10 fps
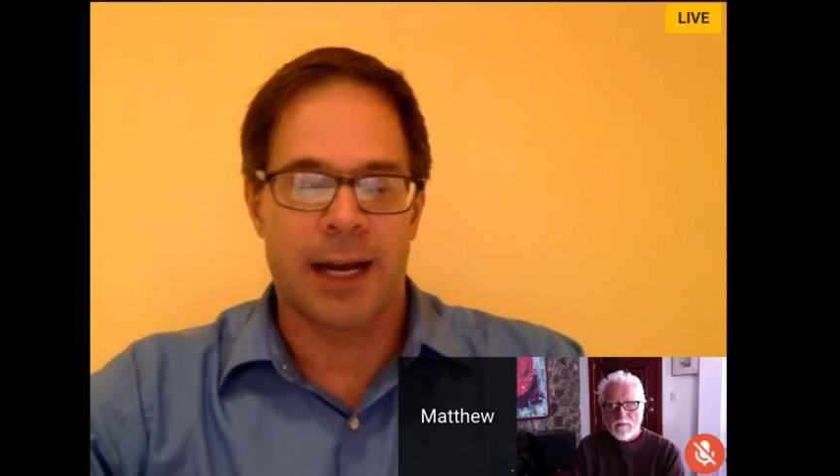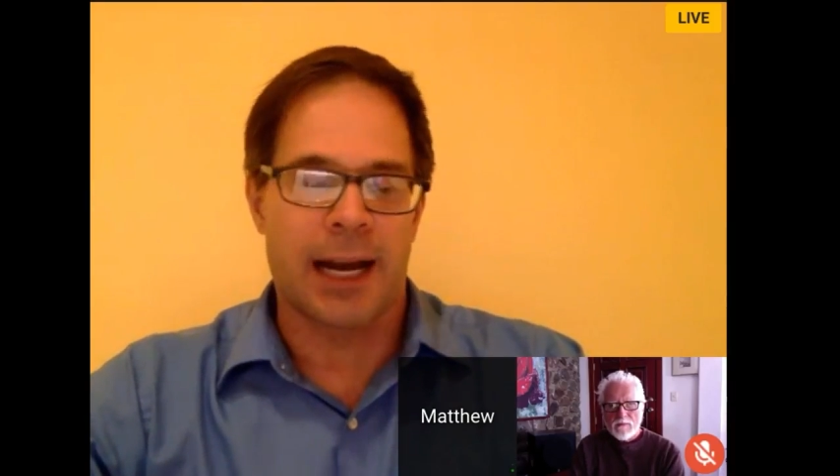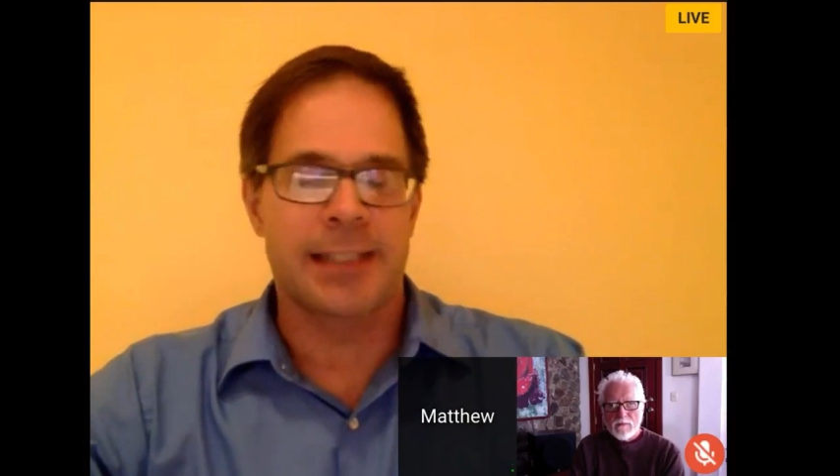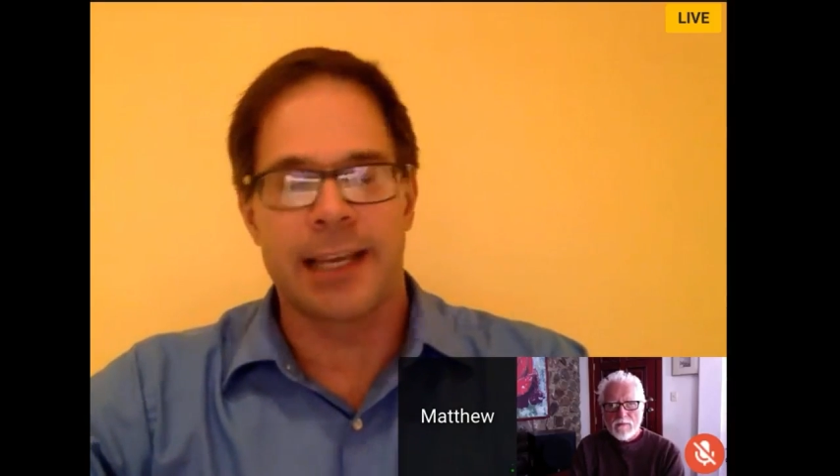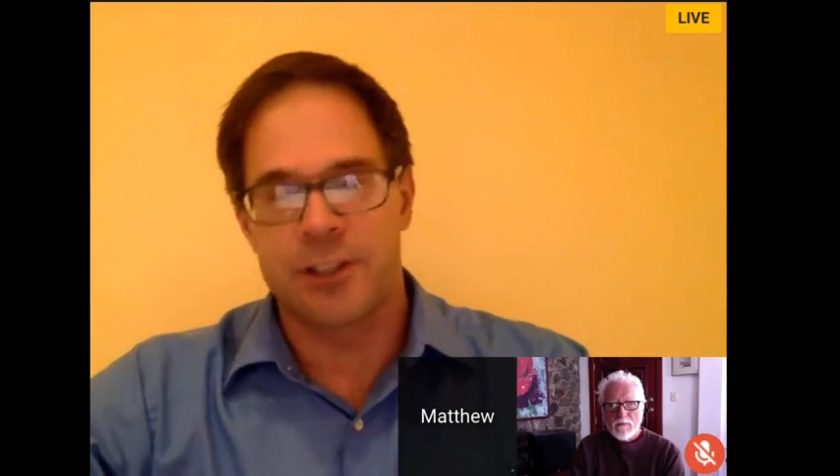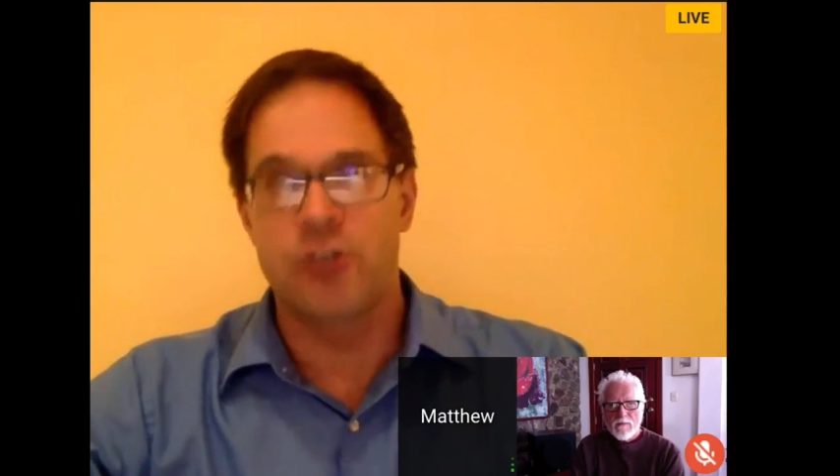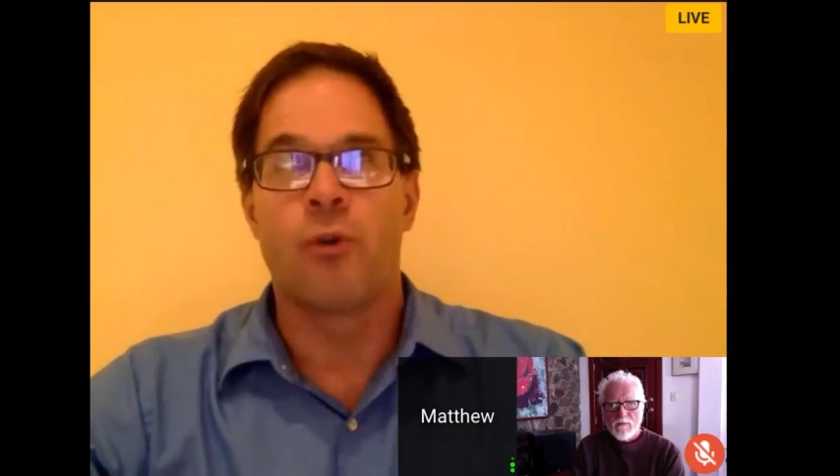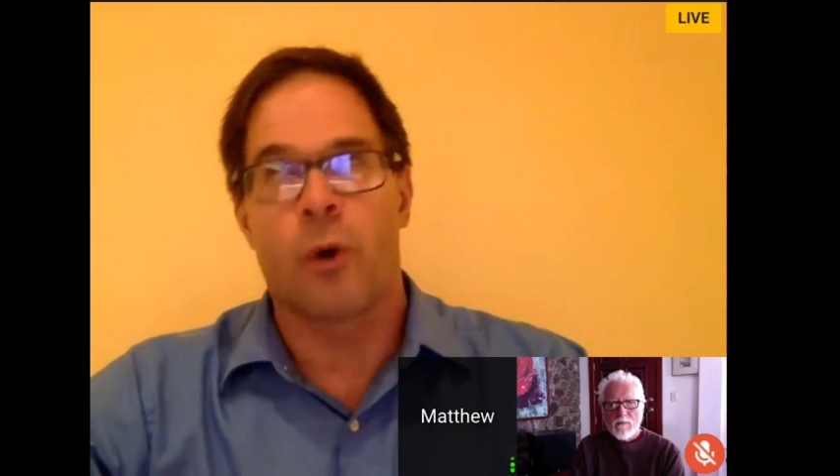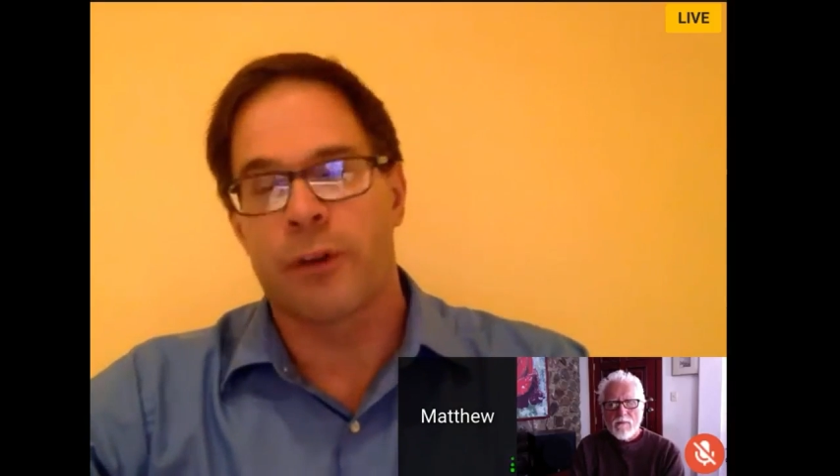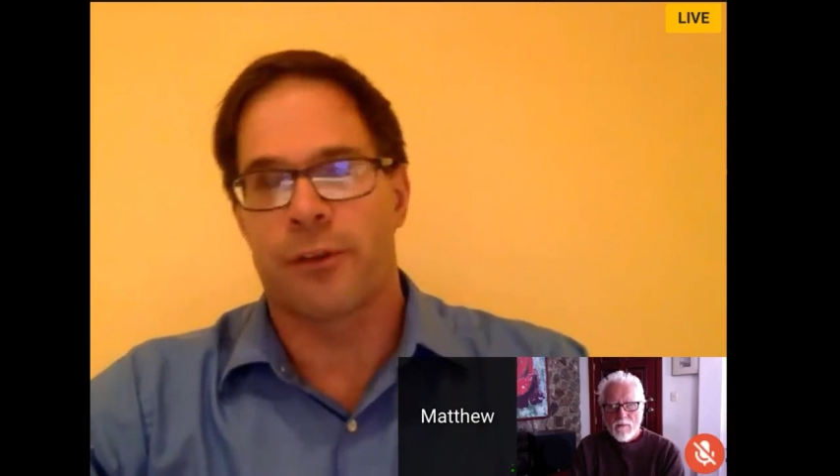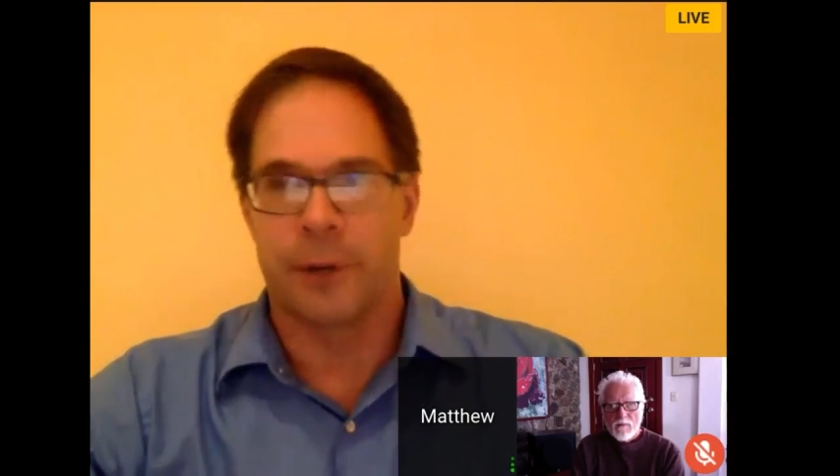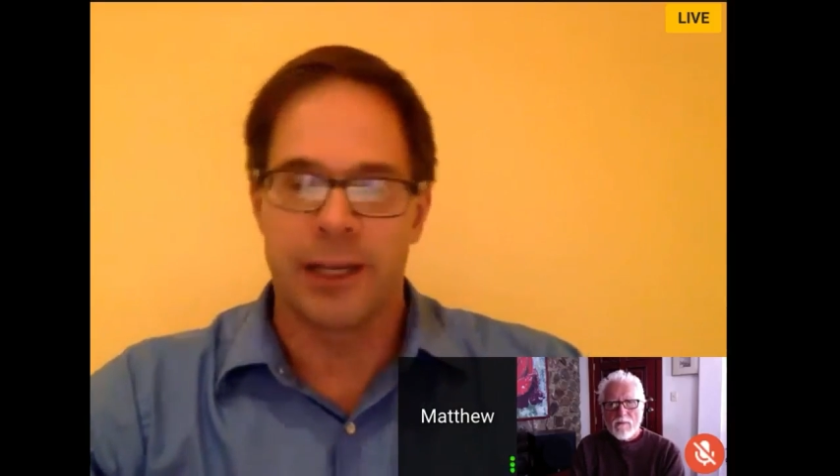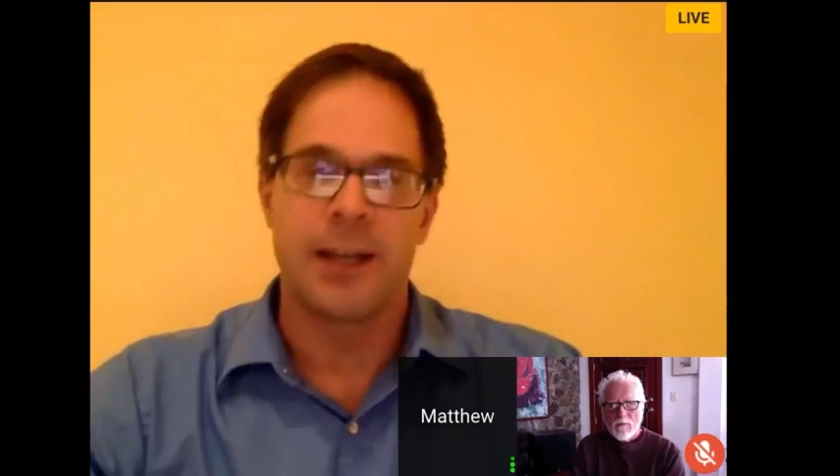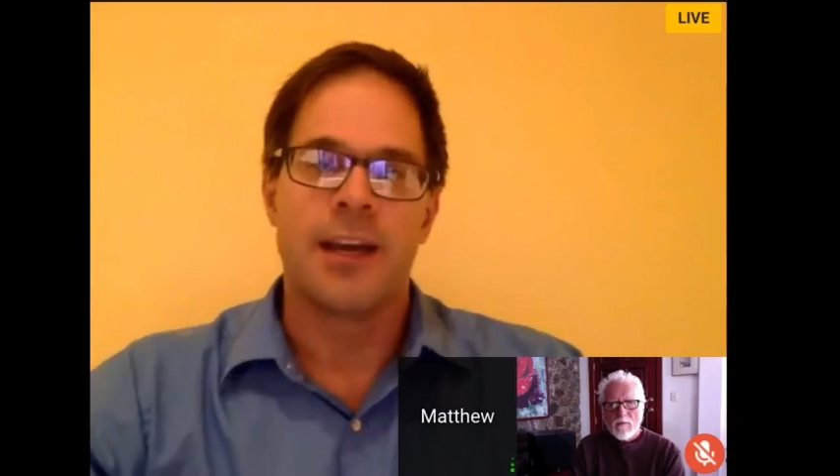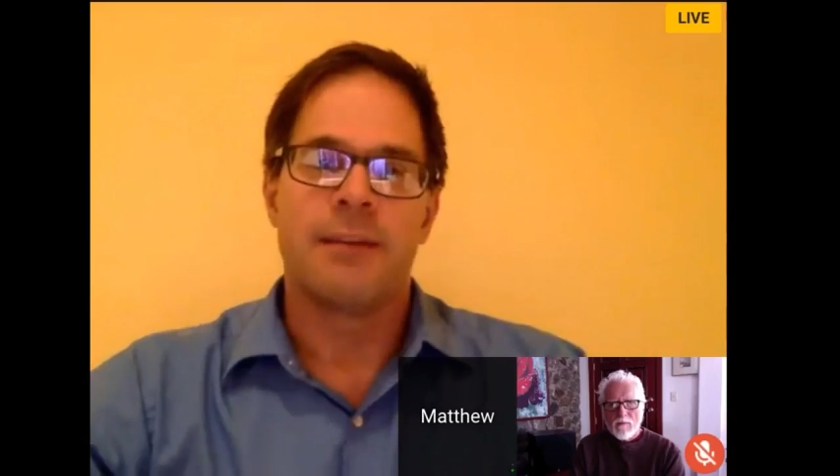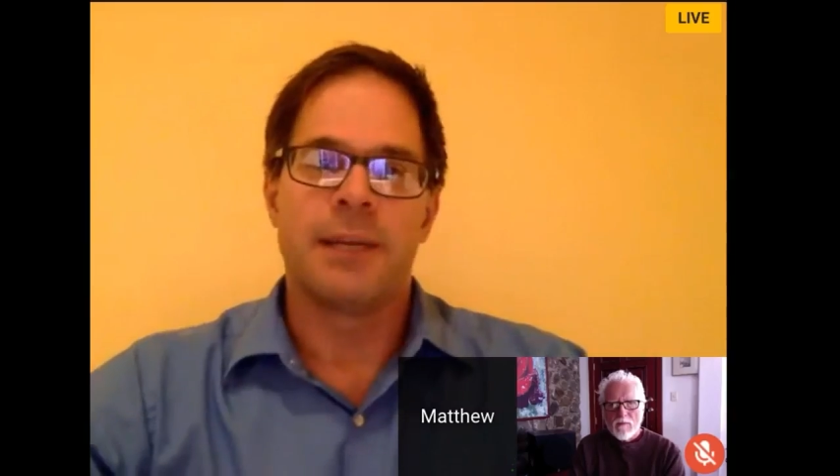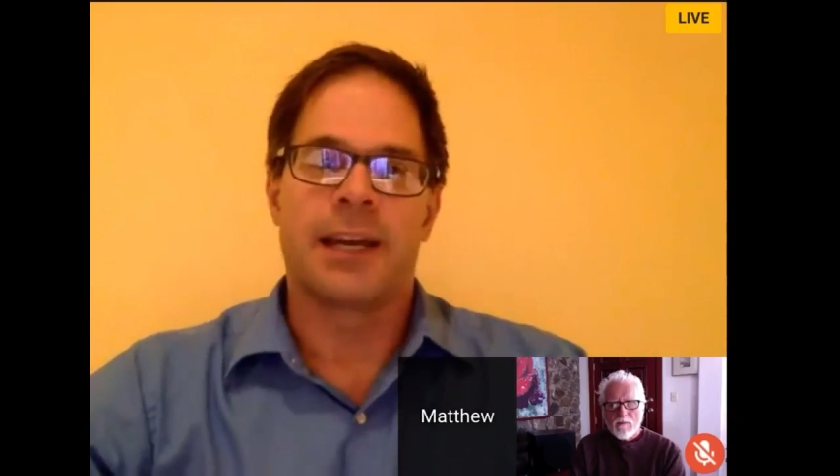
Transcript: Um, I say two or three